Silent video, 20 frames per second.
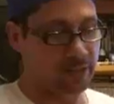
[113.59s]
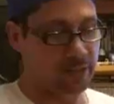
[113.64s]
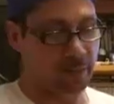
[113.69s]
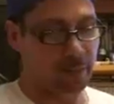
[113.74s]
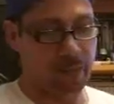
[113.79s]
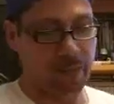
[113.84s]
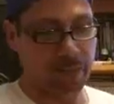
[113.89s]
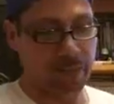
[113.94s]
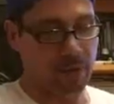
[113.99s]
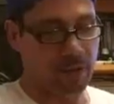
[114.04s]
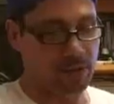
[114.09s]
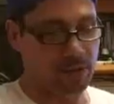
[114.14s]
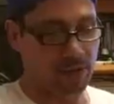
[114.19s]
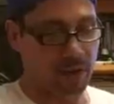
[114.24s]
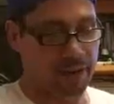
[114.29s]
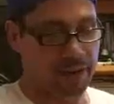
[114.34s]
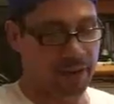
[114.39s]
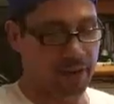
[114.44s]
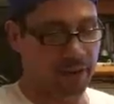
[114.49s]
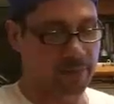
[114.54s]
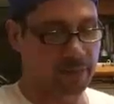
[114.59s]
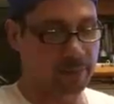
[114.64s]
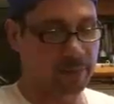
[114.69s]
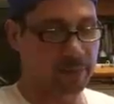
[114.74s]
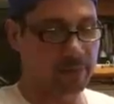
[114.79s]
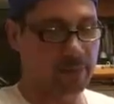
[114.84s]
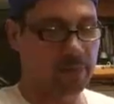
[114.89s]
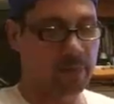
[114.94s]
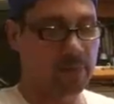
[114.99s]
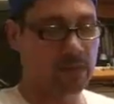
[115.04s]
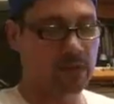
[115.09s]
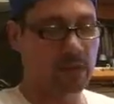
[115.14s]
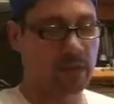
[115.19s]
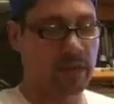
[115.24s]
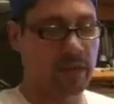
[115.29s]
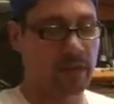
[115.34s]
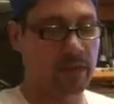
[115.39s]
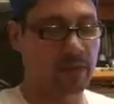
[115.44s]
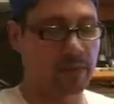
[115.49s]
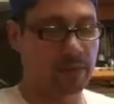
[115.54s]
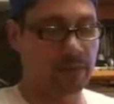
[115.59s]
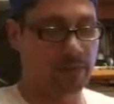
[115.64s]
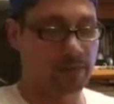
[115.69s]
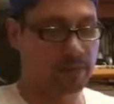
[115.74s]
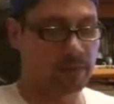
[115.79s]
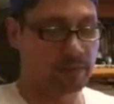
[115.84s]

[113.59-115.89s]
the big buttons right here. You can hear them.